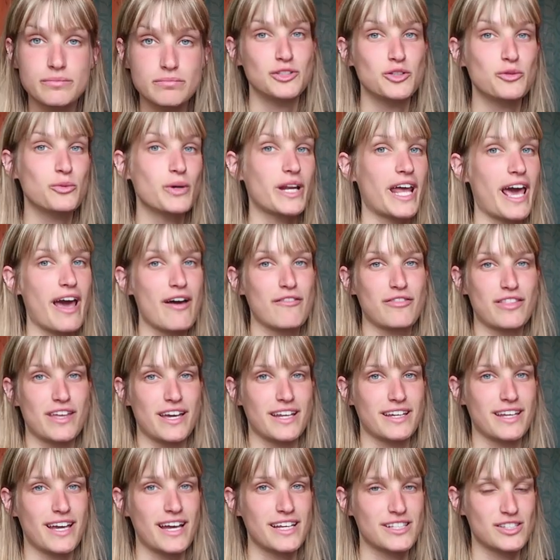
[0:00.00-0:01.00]
You want to have
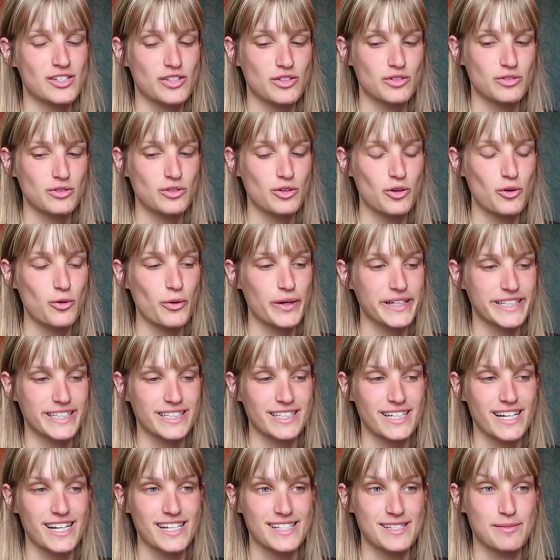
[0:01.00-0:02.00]
that as
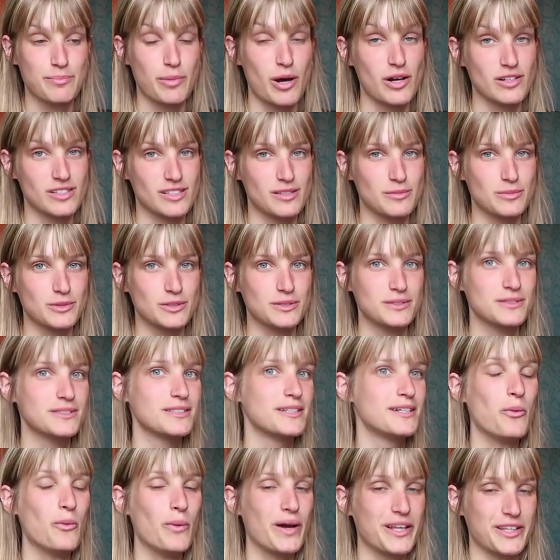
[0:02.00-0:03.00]
quick as possible
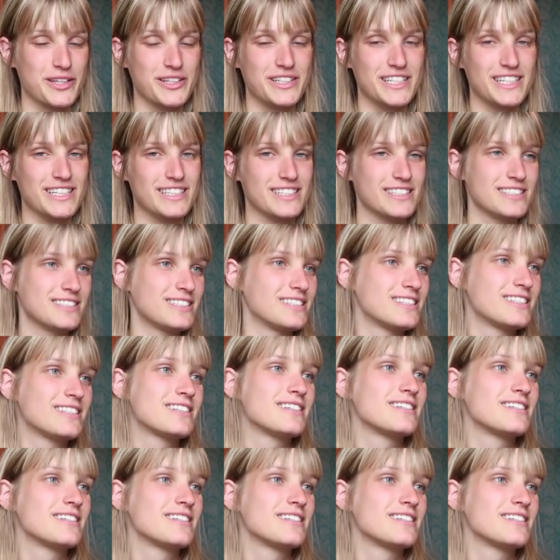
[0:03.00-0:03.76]
when you need it,